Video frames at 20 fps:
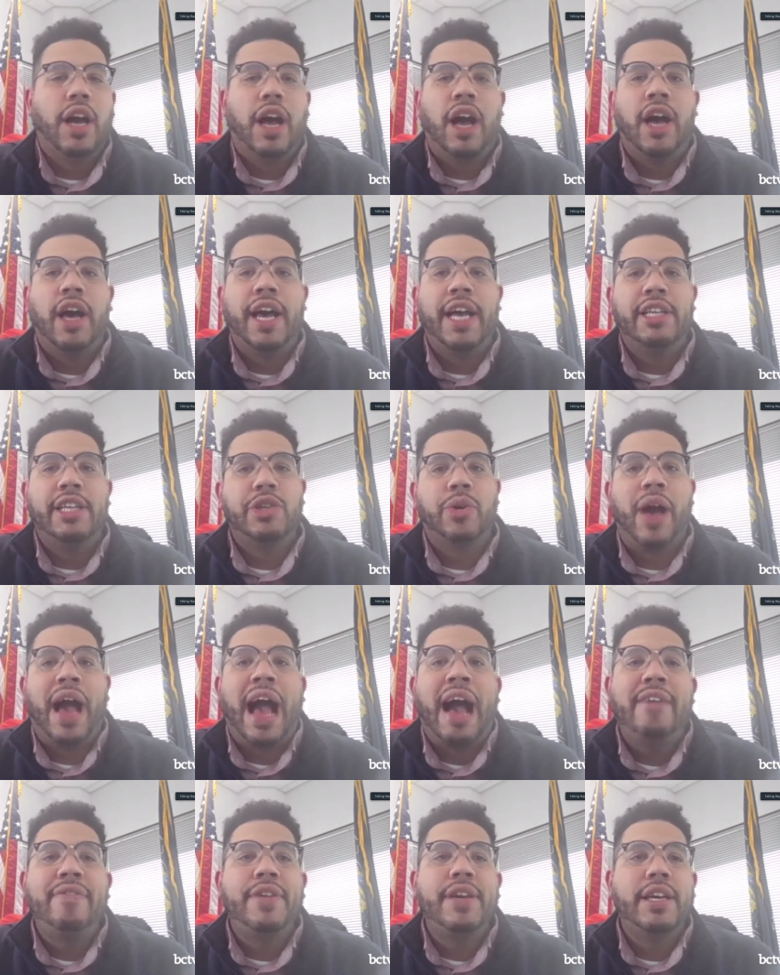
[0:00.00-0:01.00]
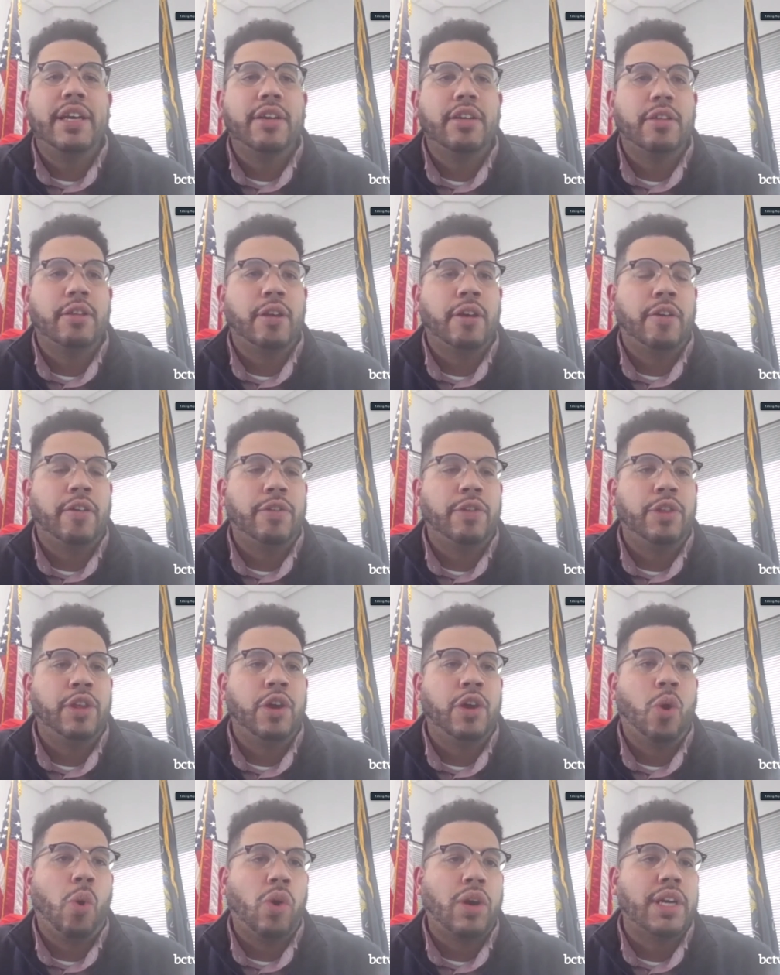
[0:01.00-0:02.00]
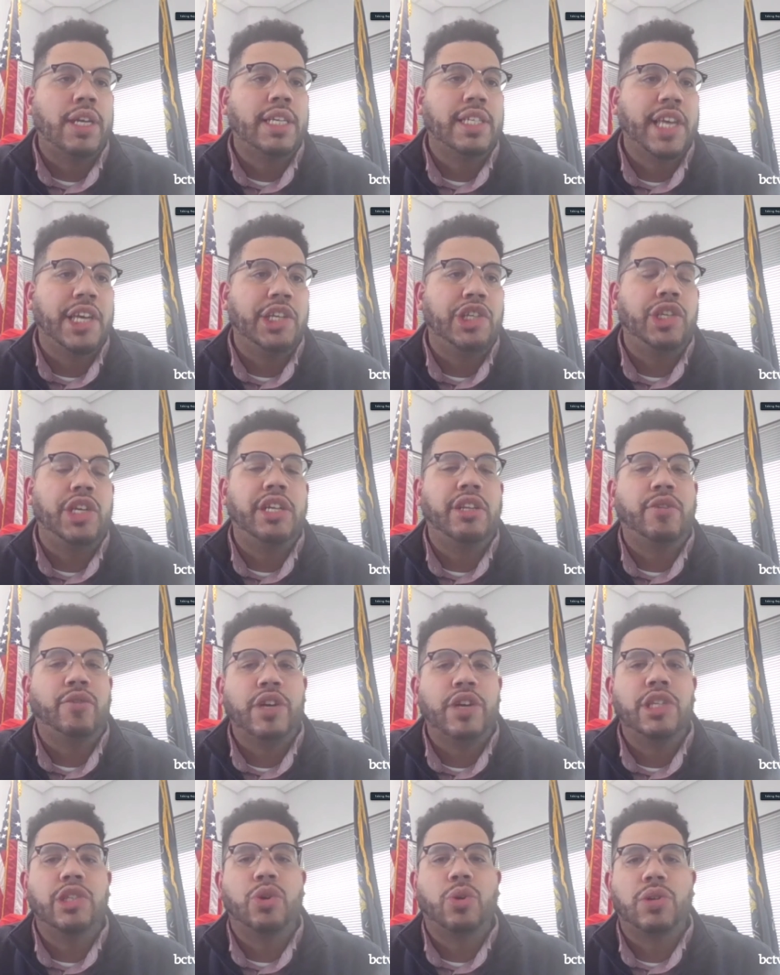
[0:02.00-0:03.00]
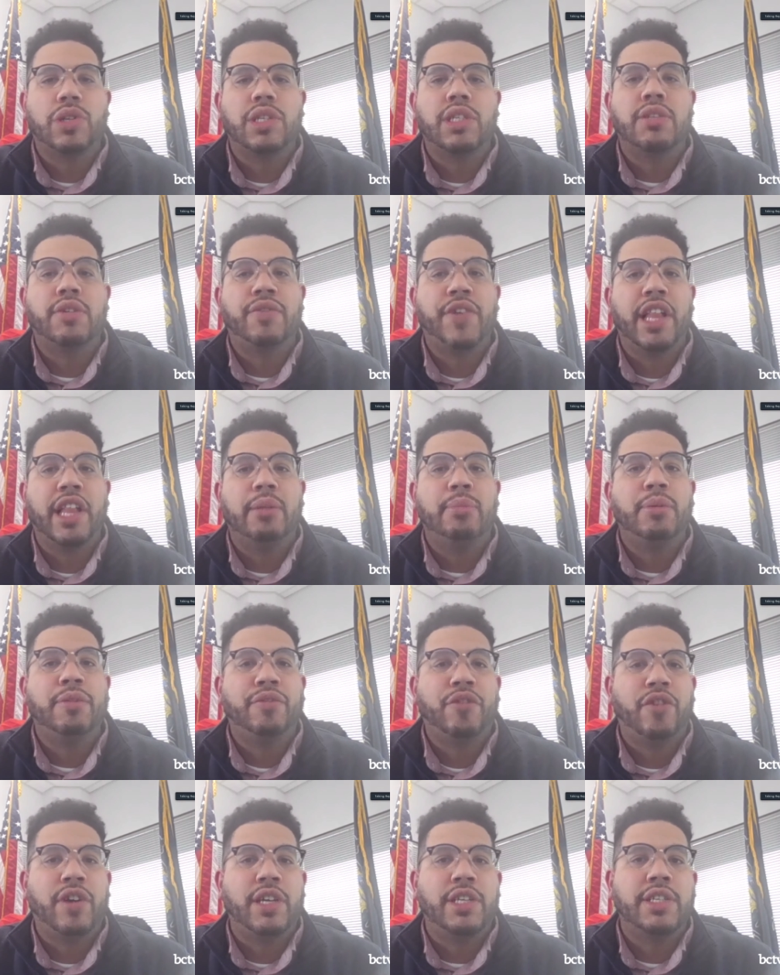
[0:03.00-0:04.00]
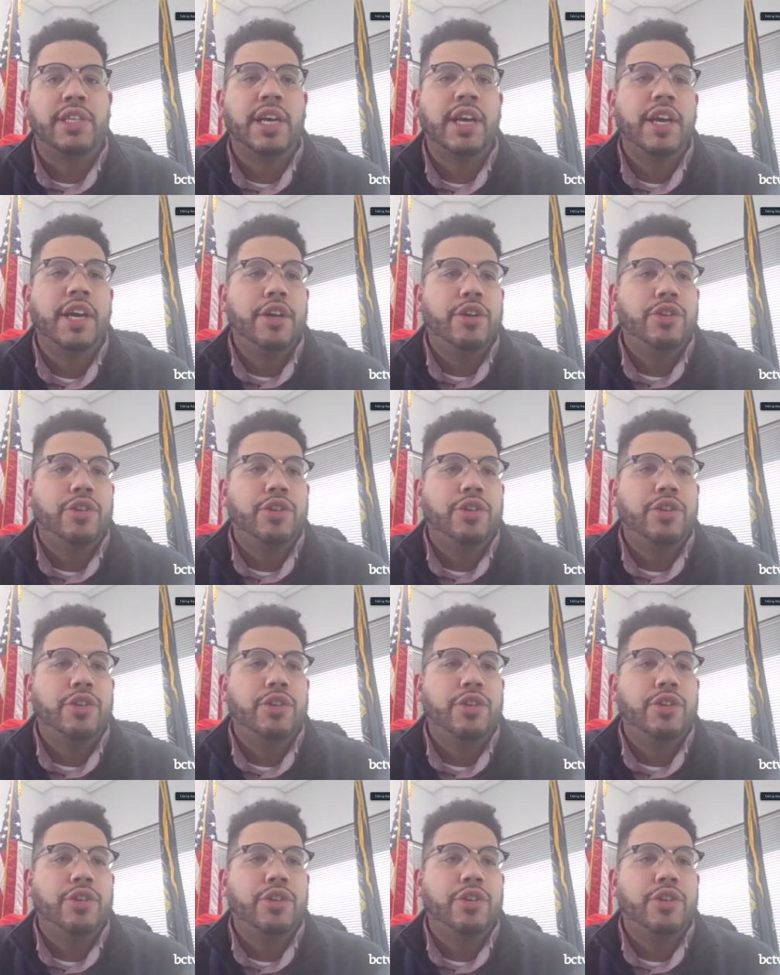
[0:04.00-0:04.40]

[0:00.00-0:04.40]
Uh, and so, having the, the, organization and the resources available for us